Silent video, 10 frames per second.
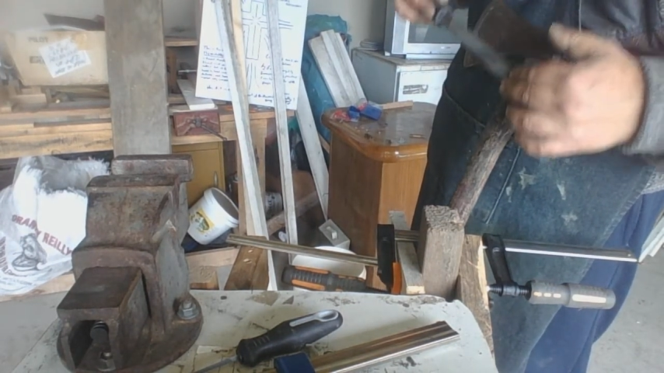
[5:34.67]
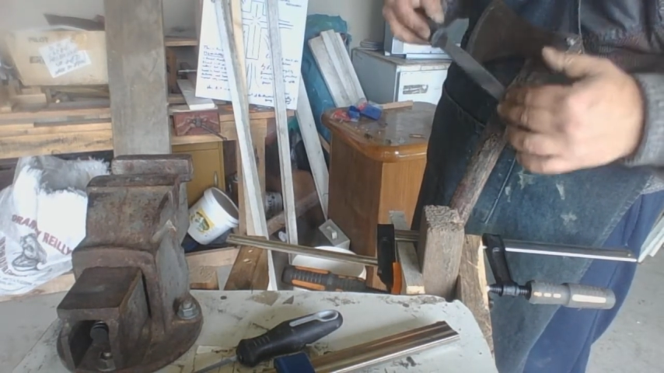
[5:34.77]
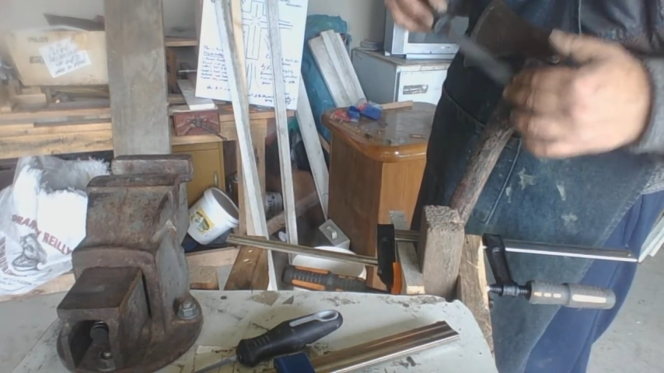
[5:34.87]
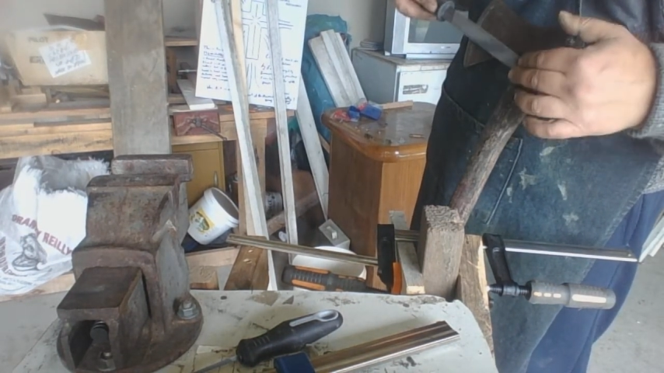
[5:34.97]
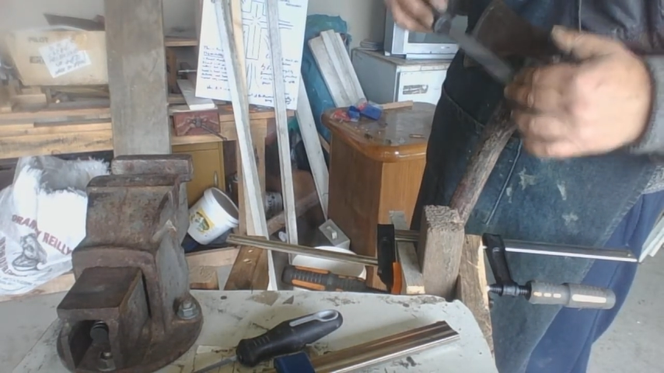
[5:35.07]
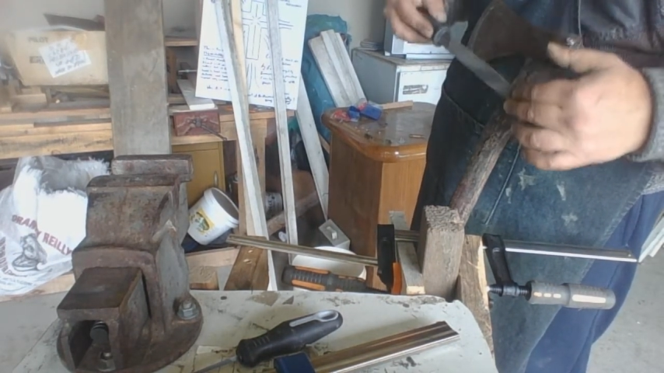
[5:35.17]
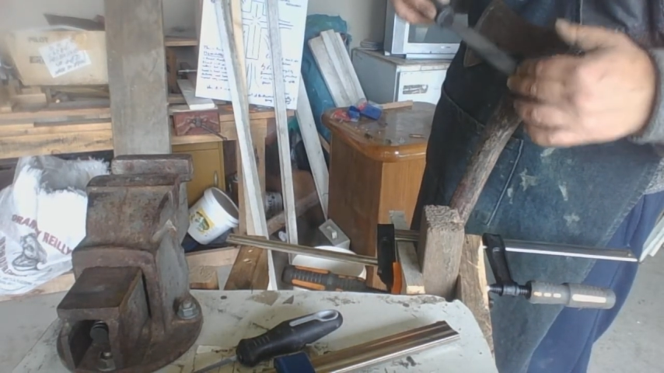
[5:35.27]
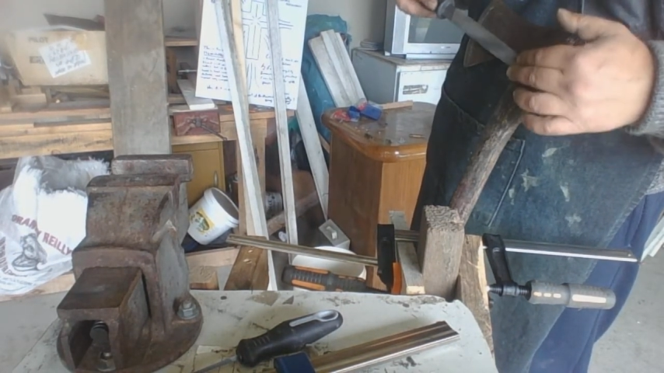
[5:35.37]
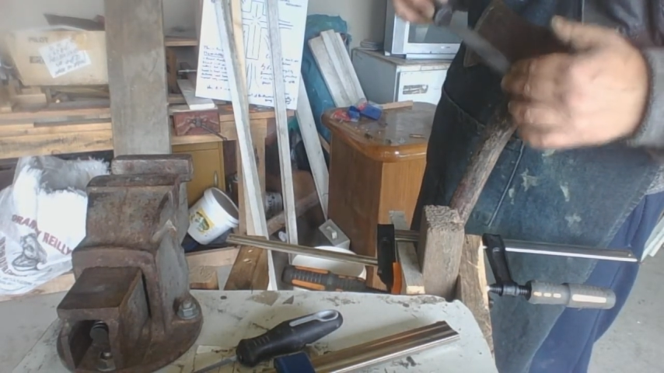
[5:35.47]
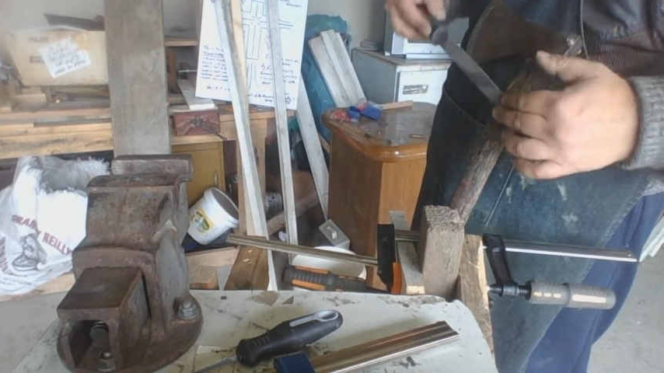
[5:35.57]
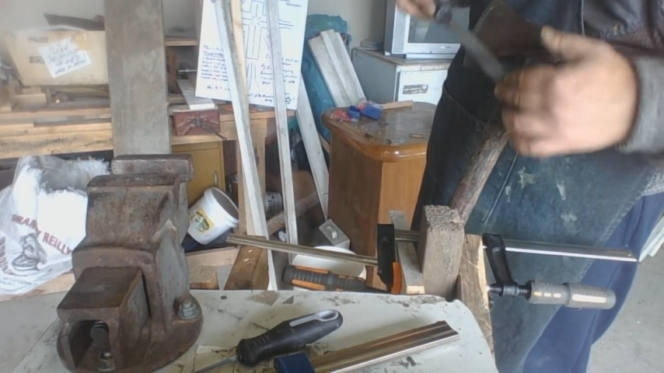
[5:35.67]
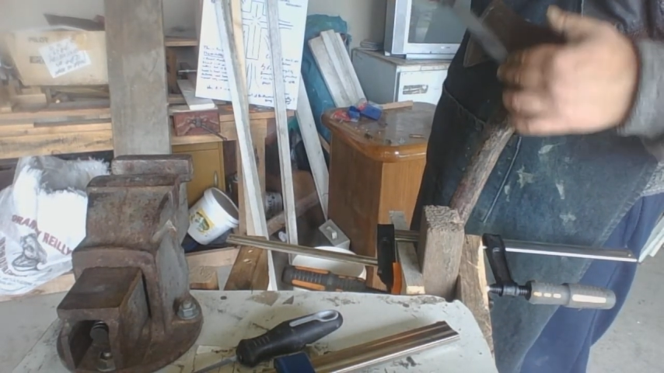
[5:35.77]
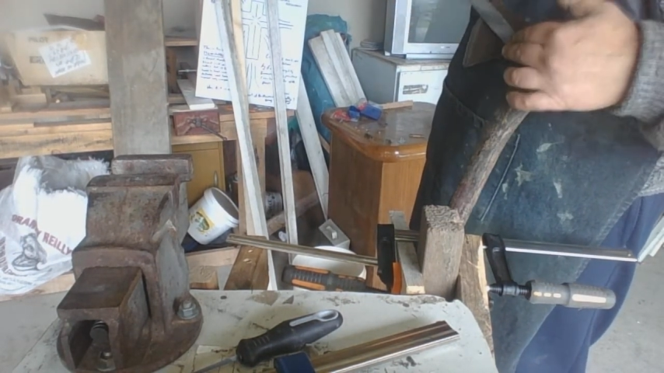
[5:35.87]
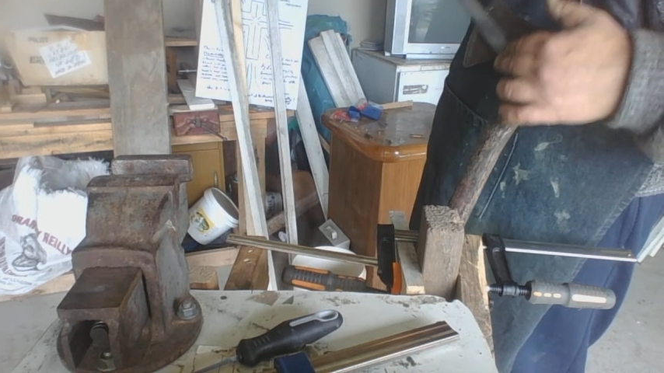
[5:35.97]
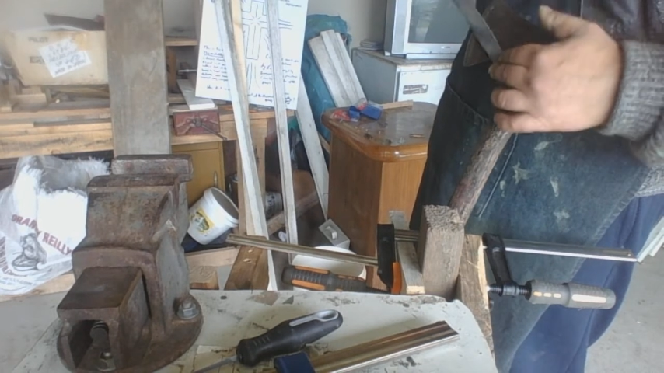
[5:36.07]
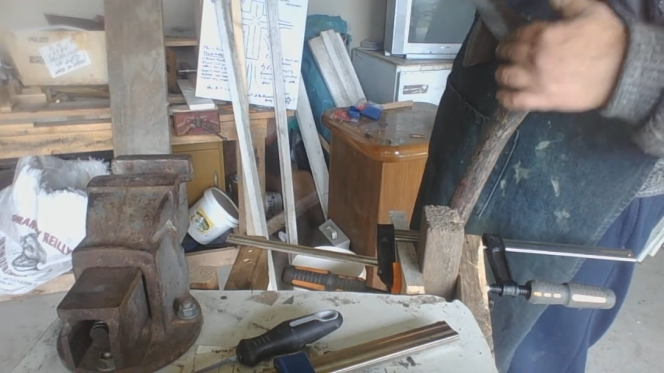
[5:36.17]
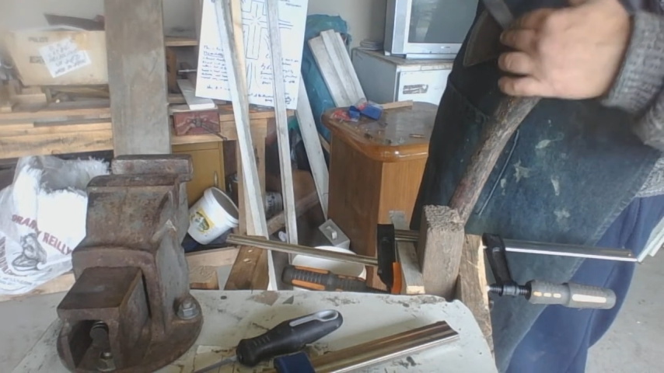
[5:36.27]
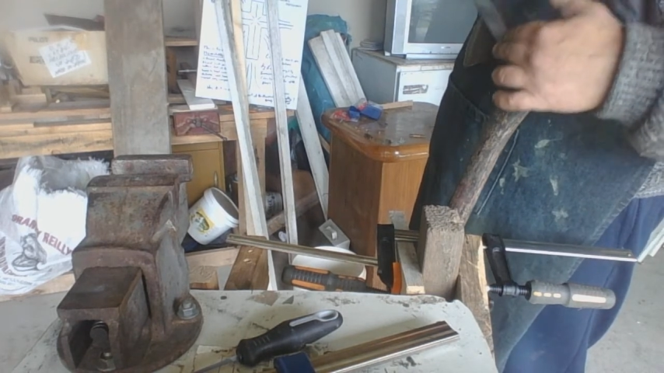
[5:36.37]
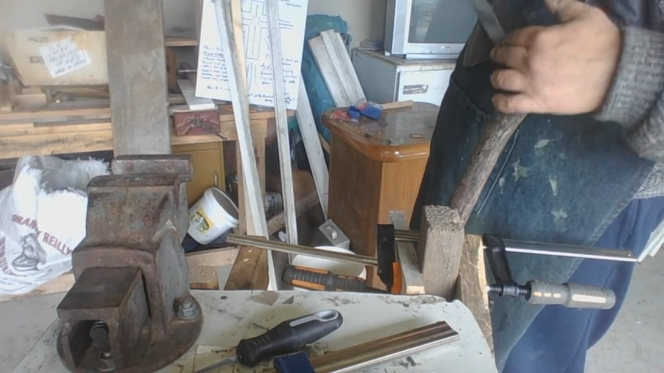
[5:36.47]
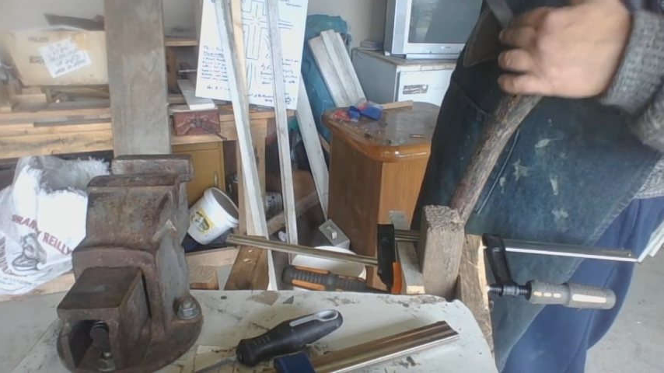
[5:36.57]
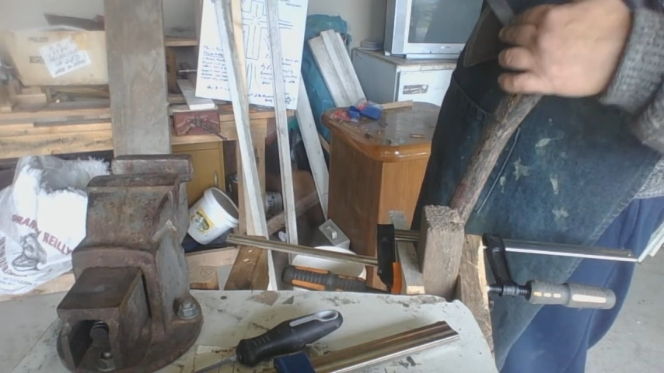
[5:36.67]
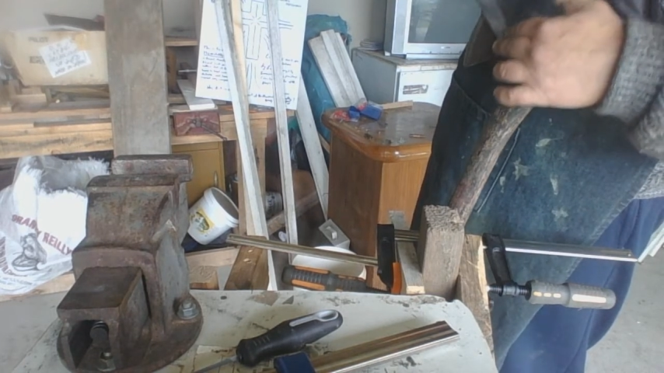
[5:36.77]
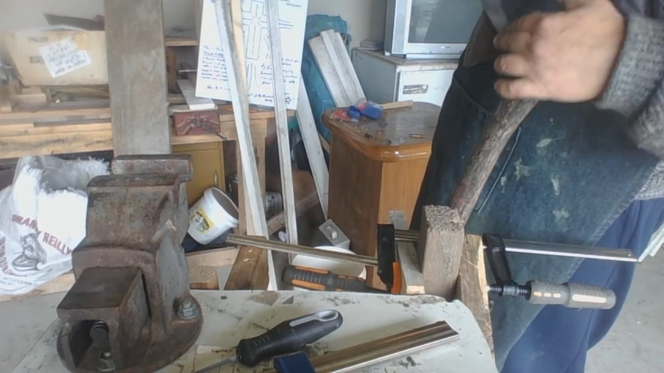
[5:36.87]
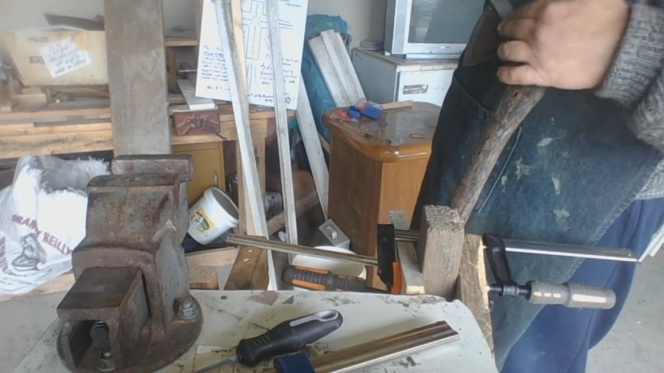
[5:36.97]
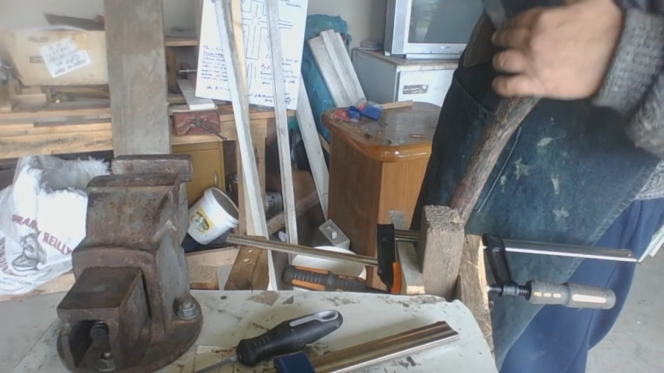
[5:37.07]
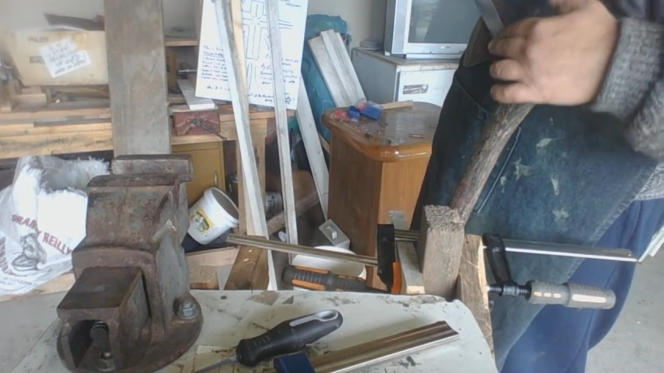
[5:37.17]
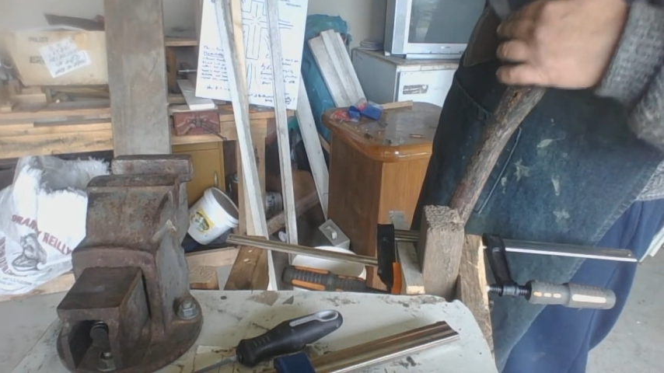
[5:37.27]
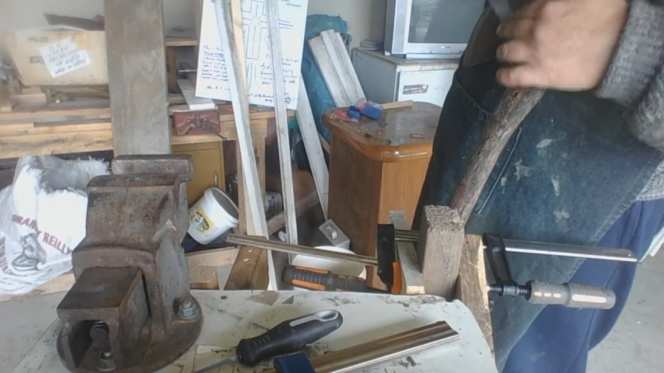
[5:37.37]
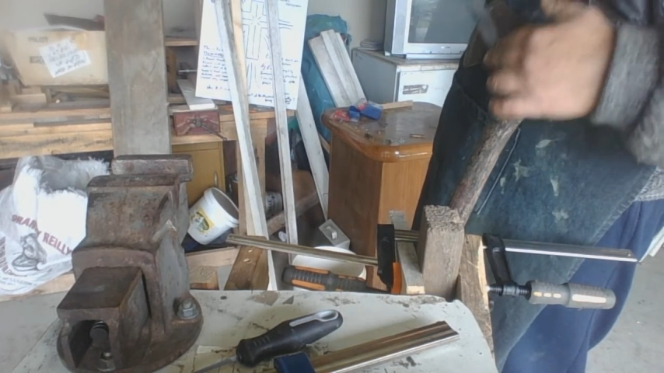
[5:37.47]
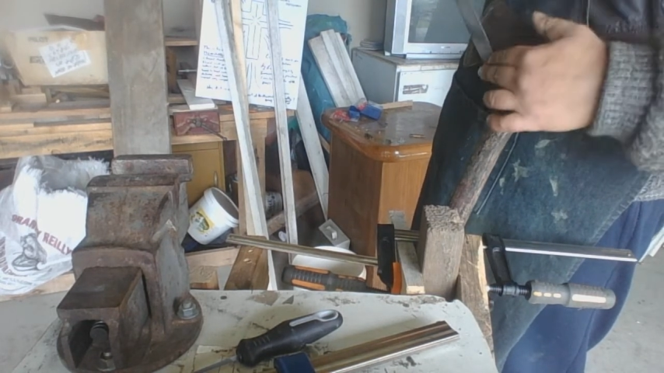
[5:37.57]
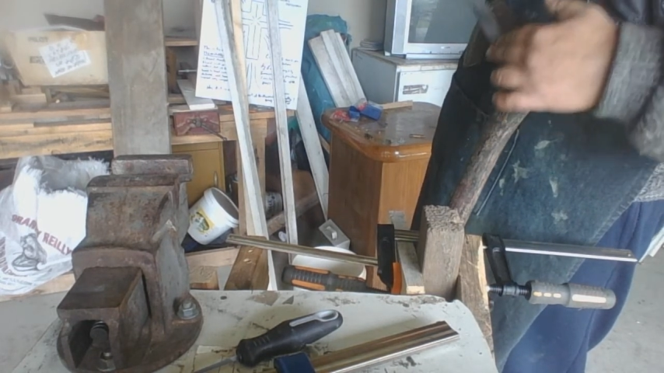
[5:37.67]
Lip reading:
(no speaker visible)